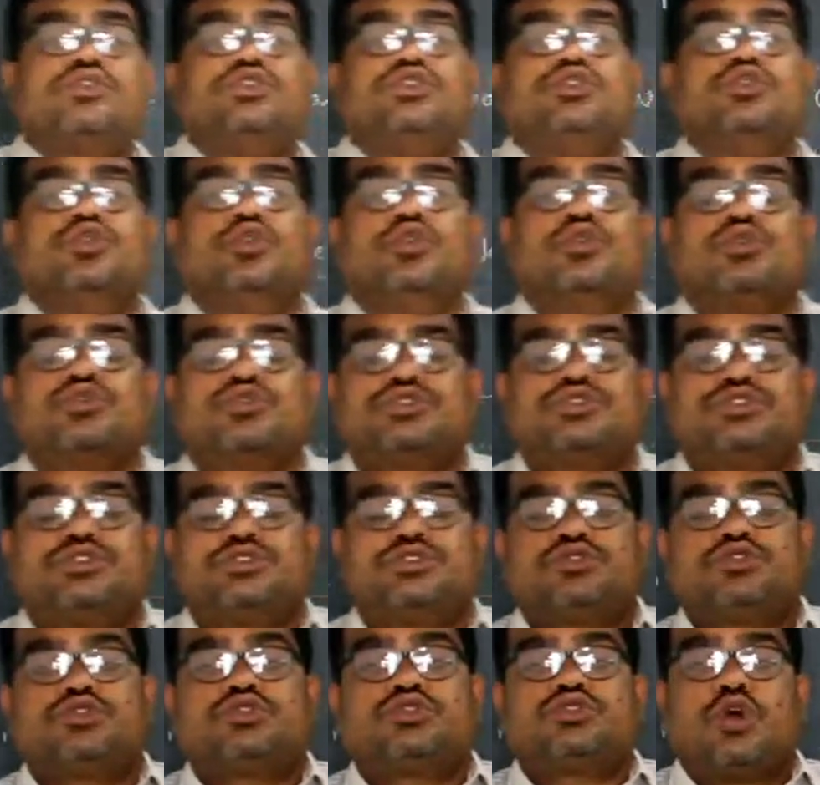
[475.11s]

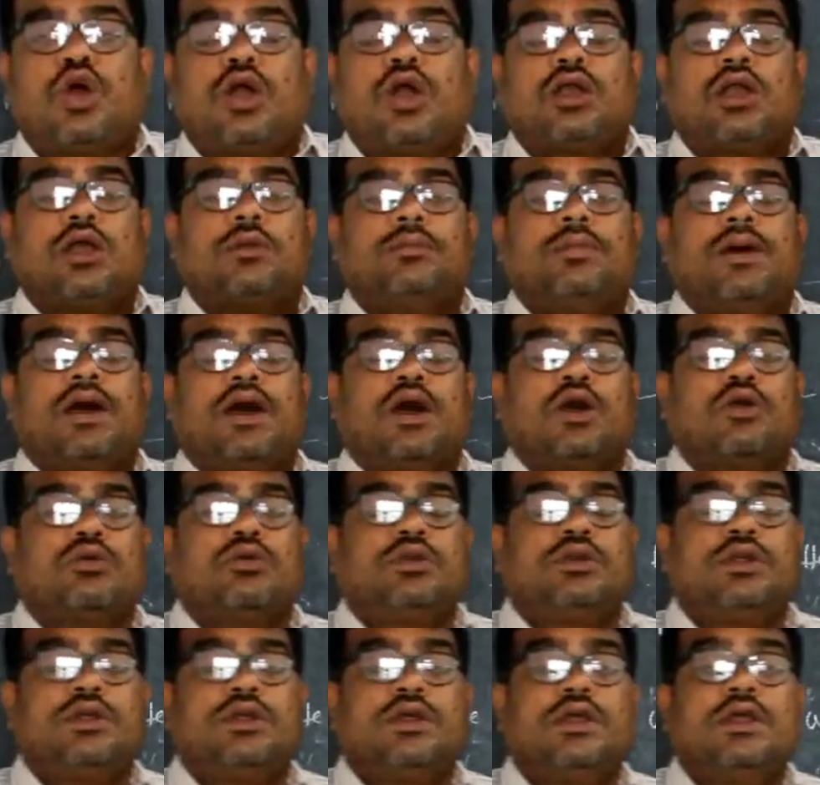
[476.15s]
used to talk
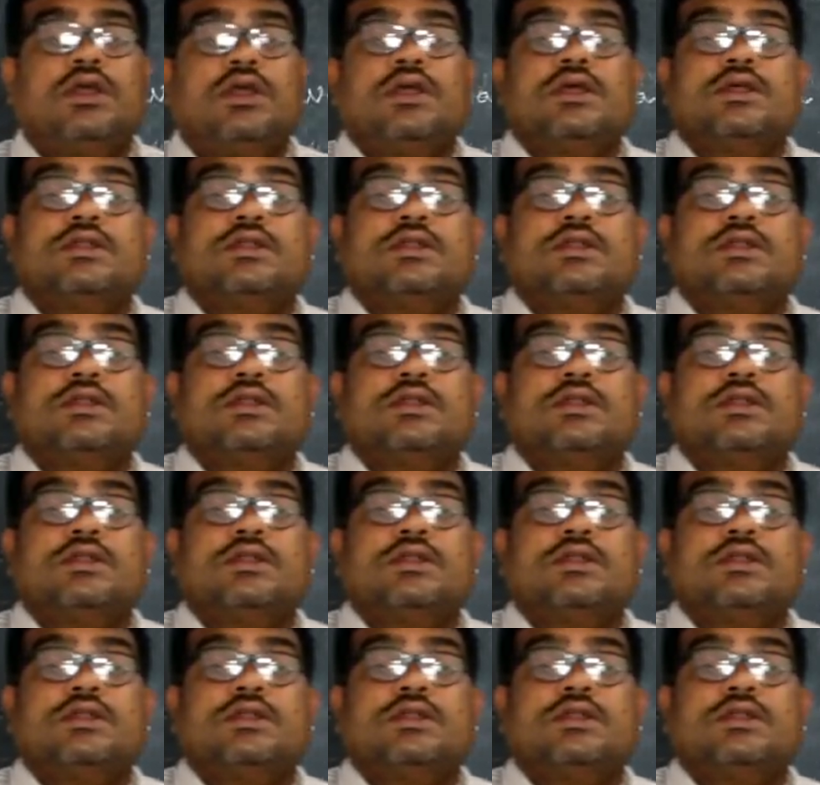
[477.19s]
about